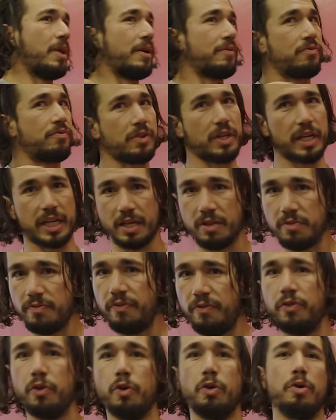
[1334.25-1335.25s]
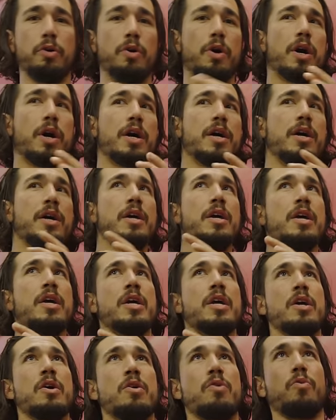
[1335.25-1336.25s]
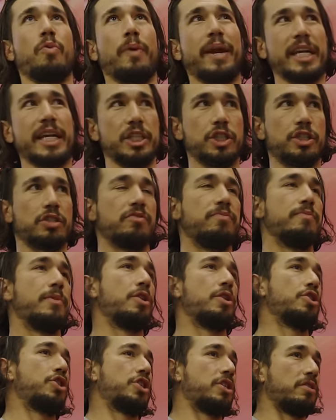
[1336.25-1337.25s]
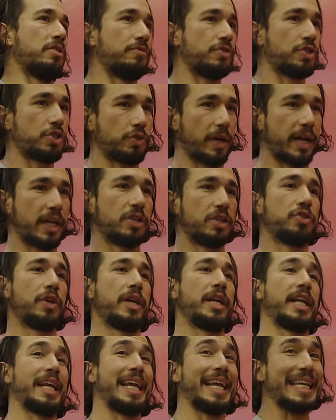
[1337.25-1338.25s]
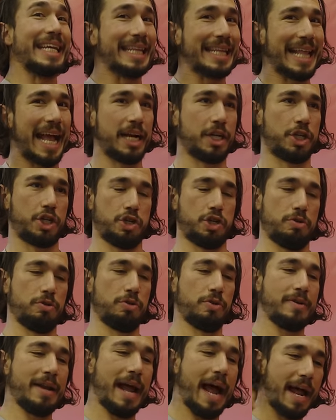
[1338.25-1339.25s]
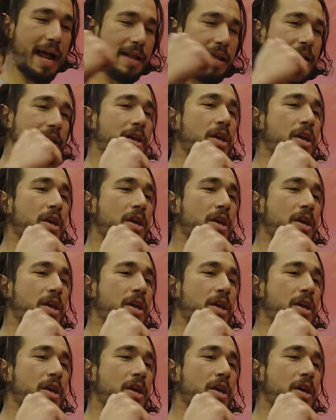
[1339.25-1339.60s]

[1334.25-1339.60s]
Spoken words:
I've like full range of motion of strength training in that shoulder, not